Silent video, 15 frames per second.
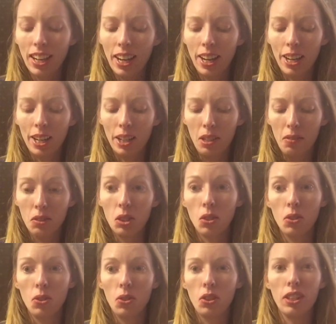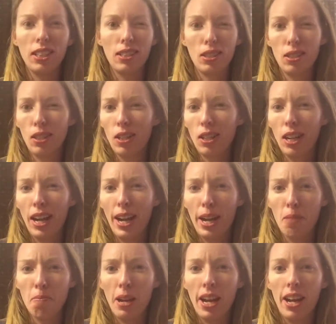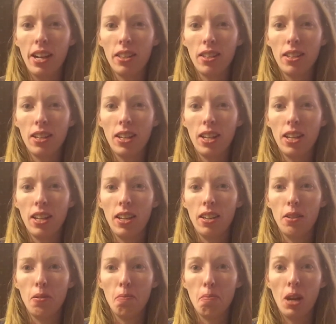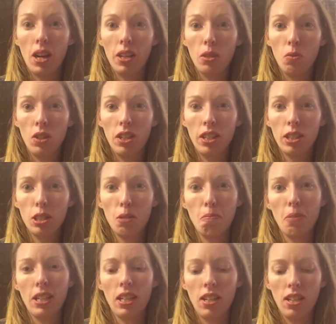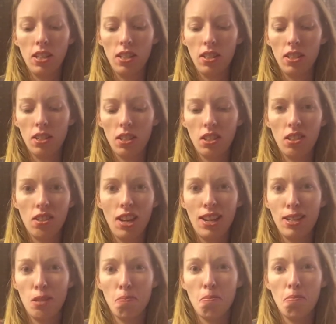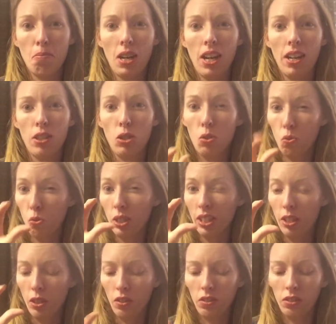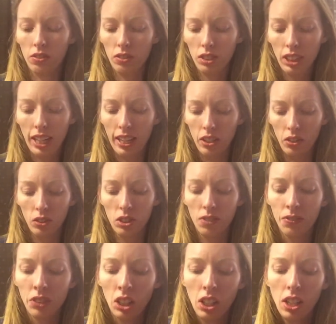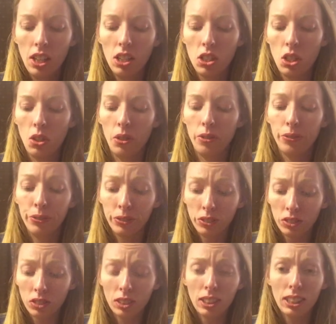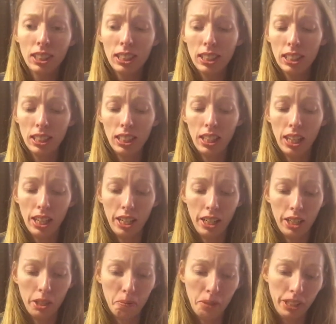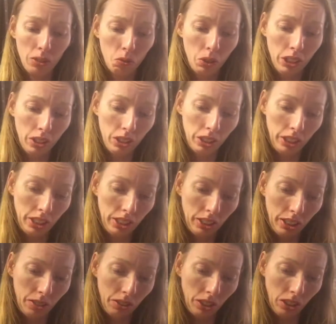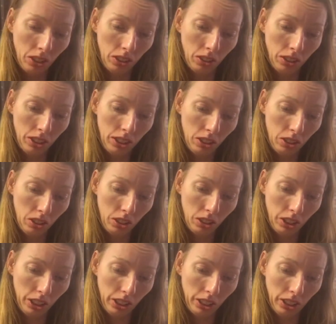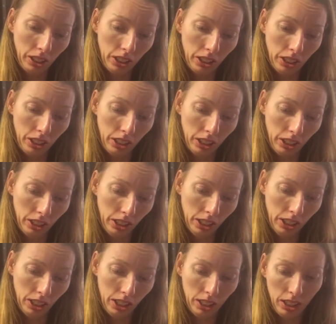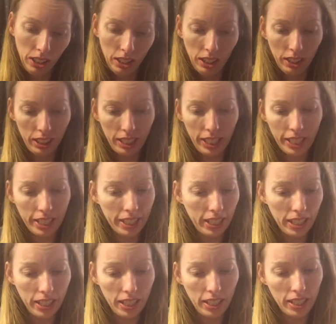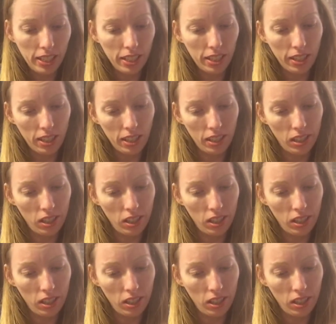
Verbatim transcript: Um, so let's start at Bath and Body Works because I just bought three little candles. So um, what are these even called? These are their tiki